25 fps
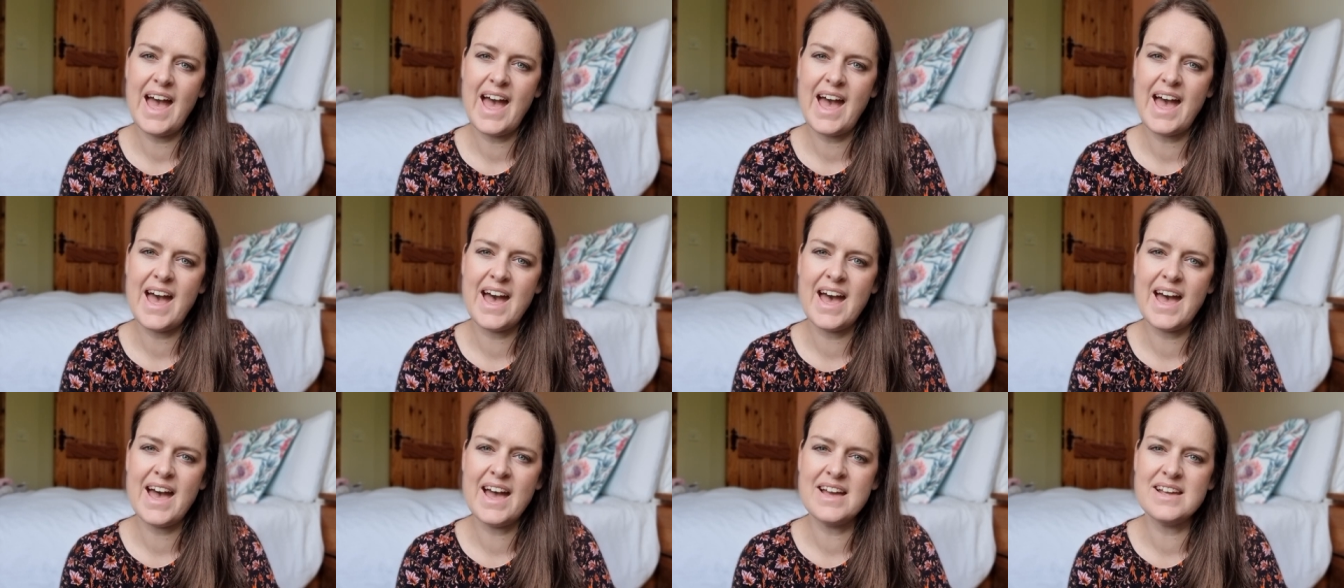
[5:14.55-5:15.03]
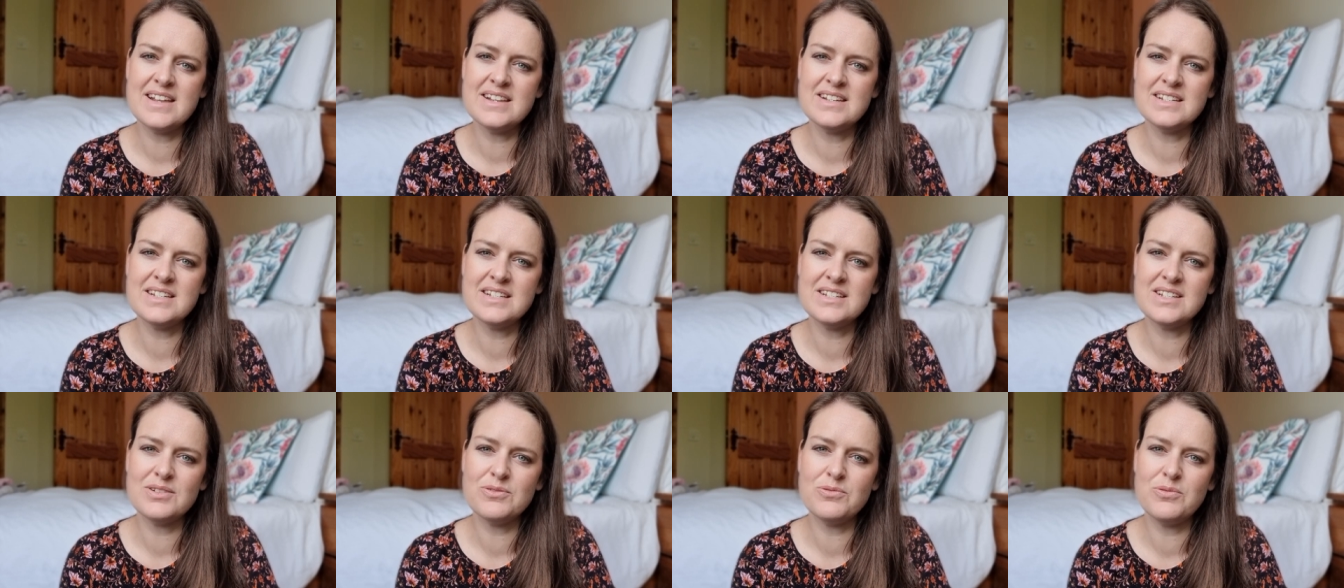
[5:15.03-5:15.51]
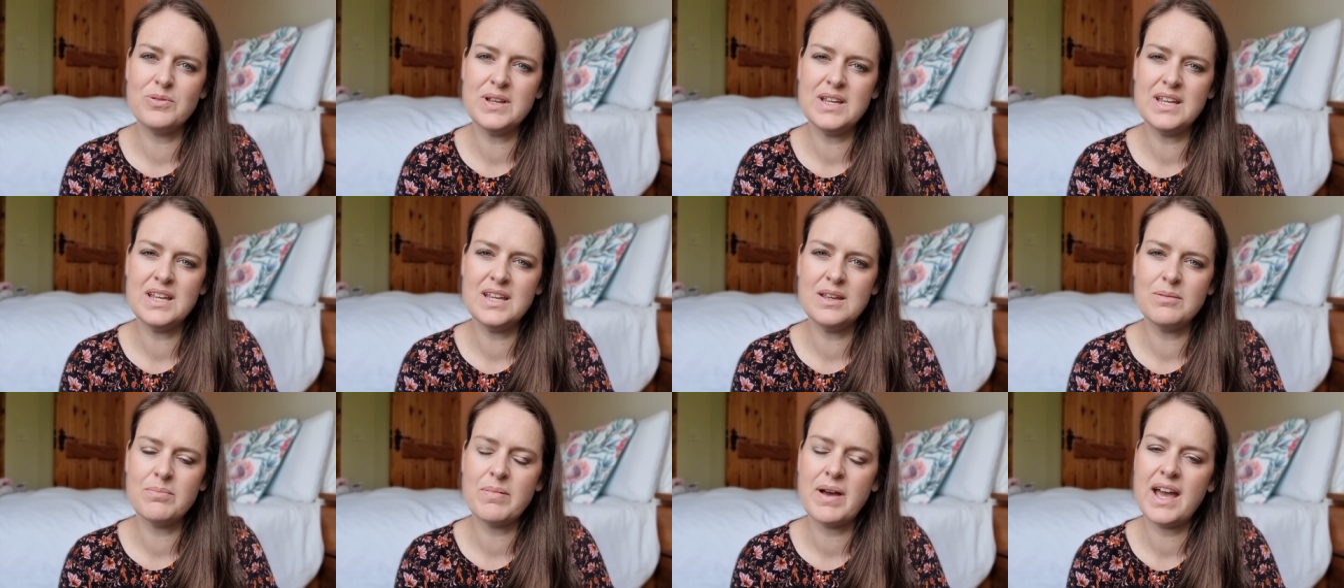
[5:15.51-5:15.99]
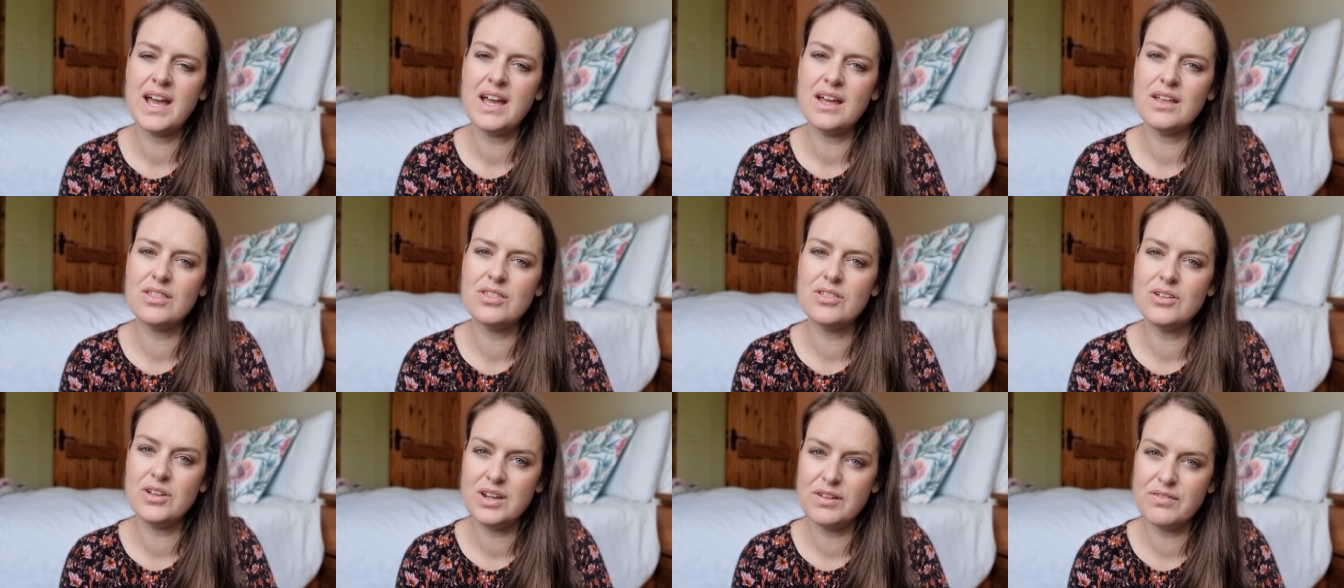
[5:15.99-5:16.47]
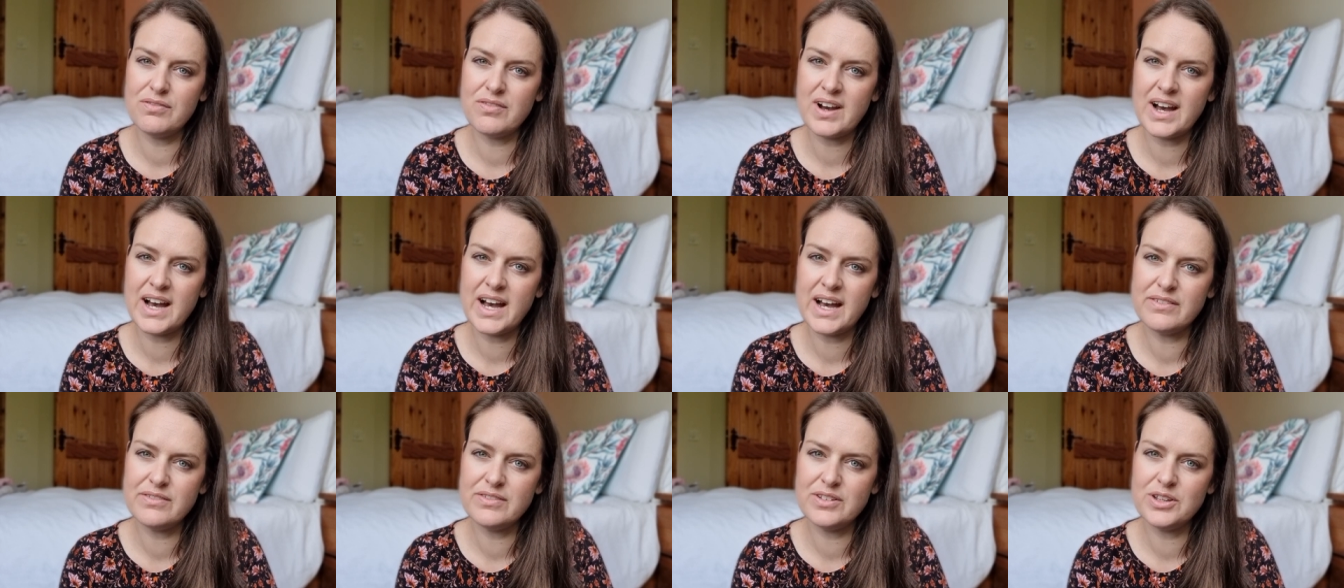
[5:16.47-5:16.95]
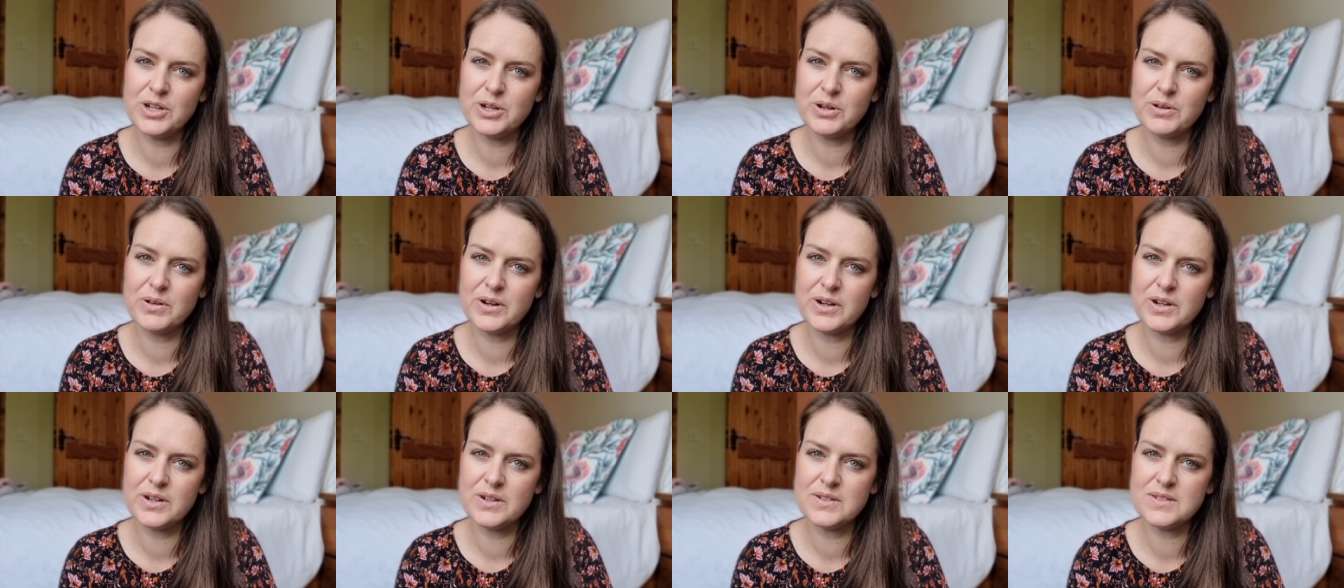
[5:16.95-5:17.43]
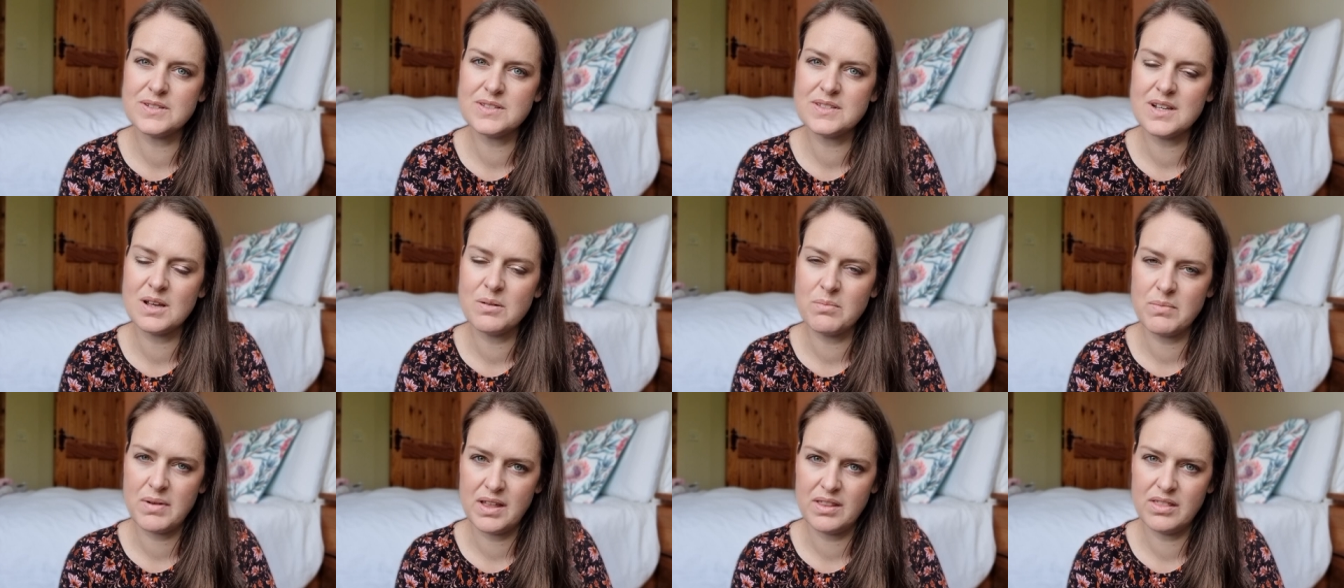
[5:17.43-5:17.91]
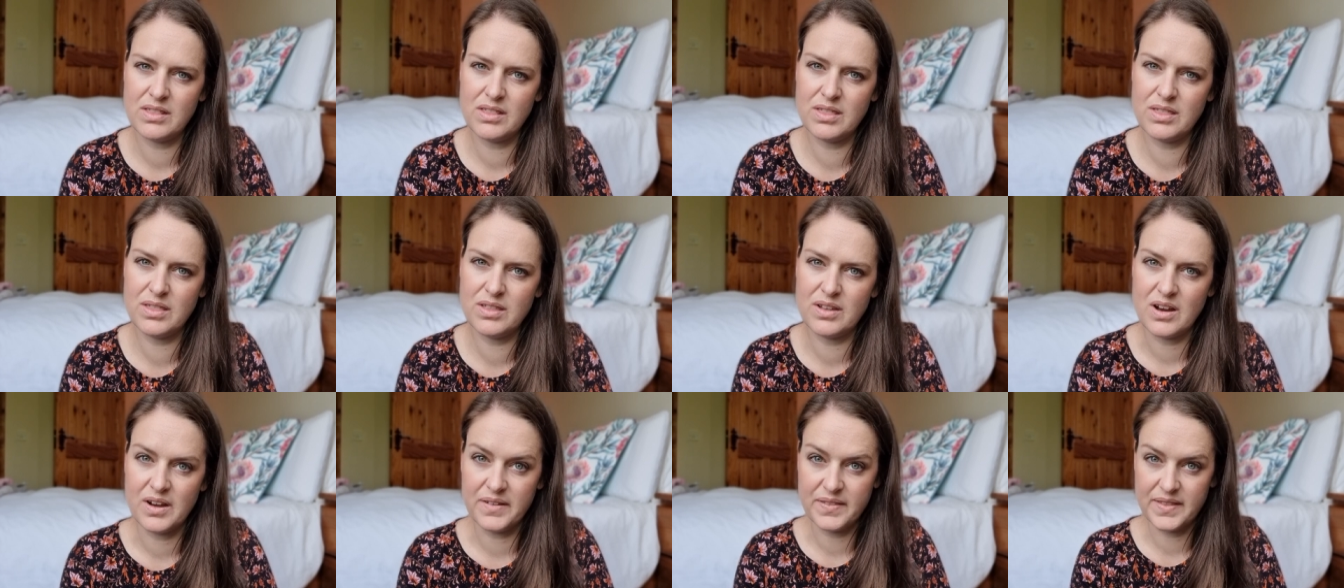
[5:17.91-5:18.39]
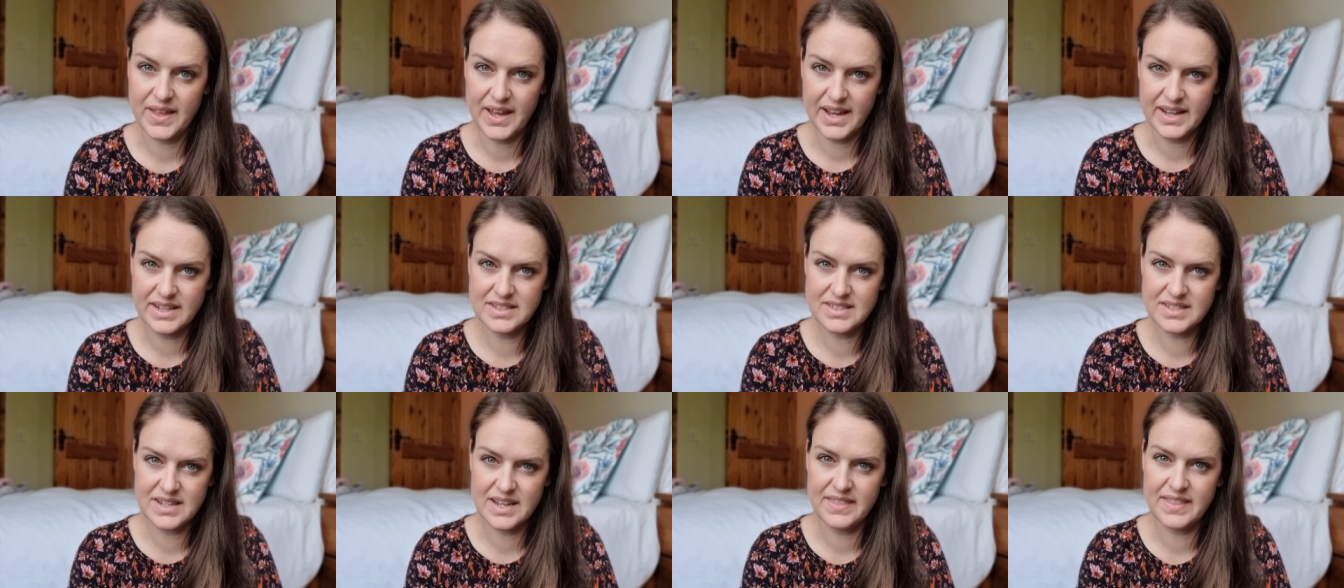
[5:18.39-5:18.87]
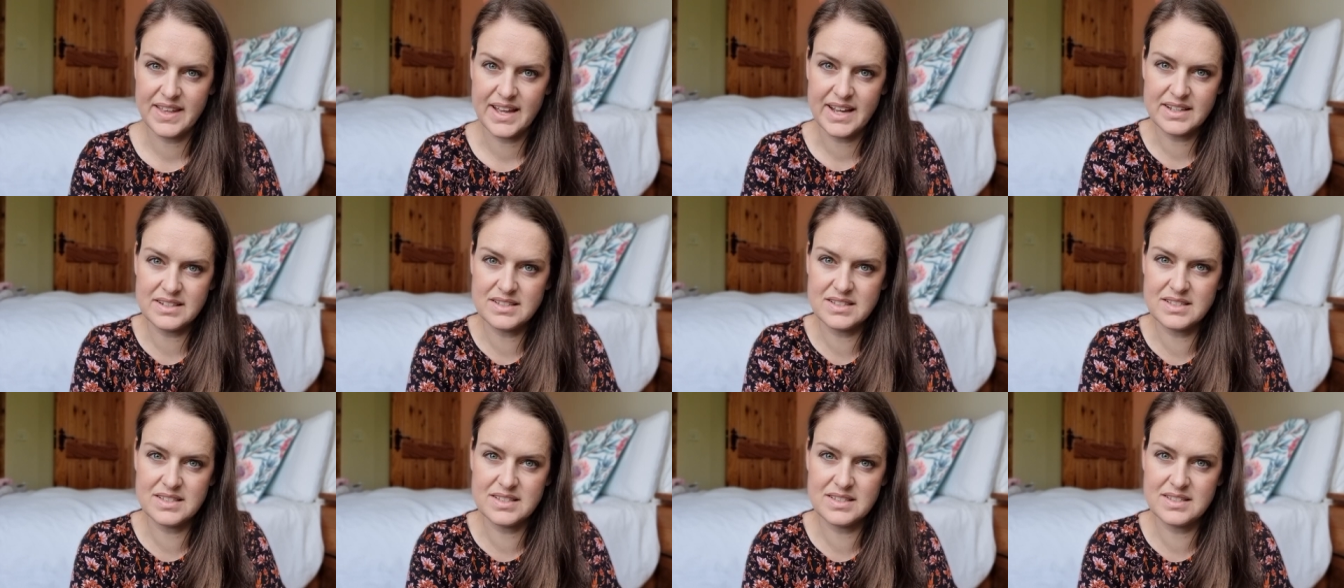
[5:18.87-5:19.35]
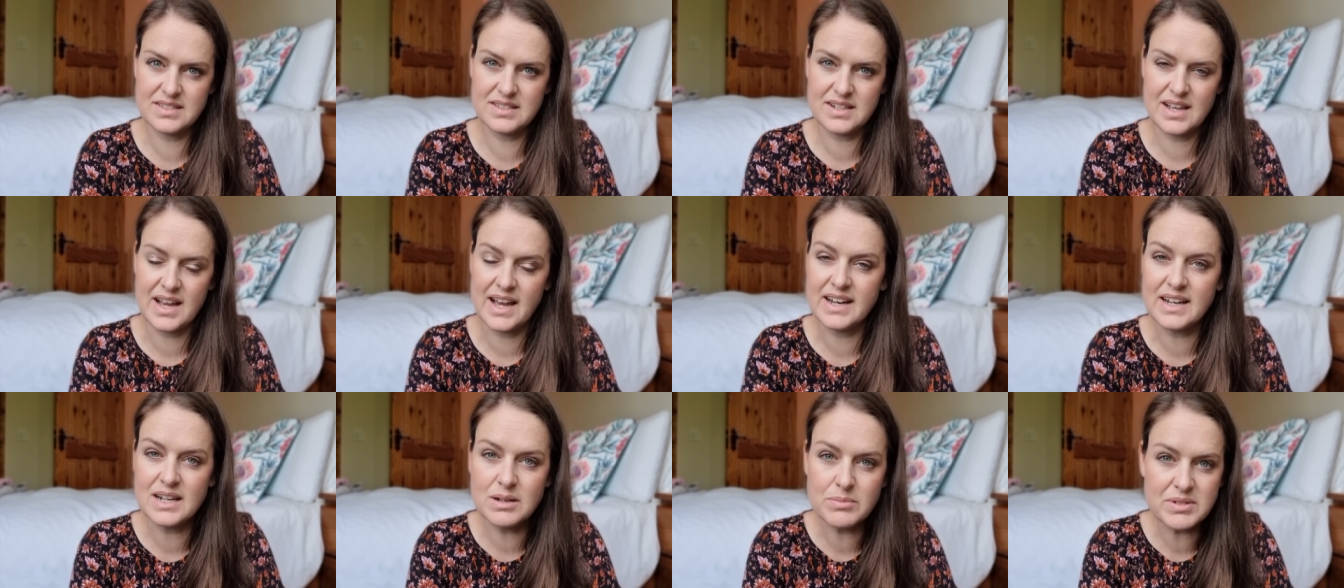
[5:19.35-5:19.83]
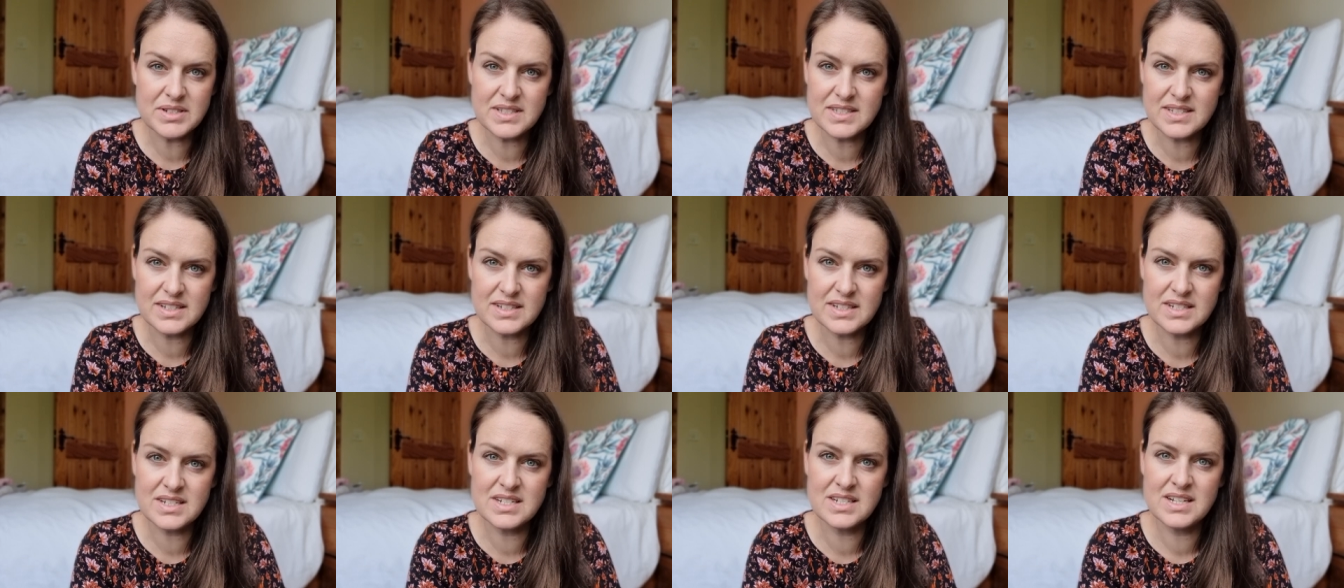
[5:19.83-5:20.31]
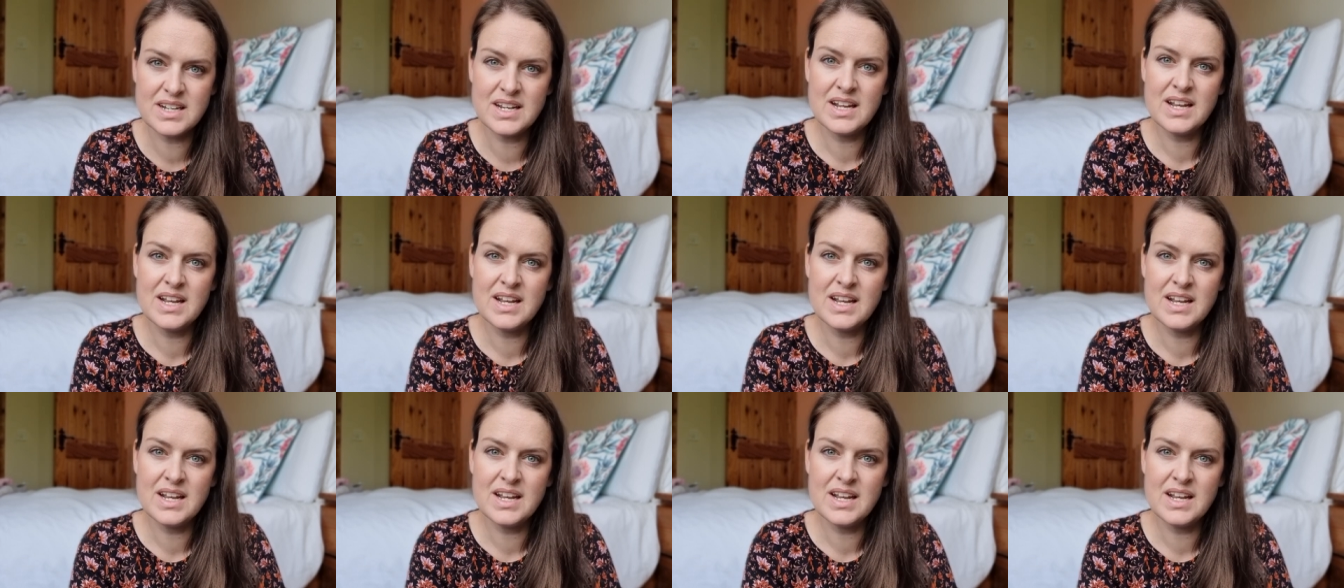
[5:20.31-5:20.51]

and we pay 35 euros a month on that and that's unlimited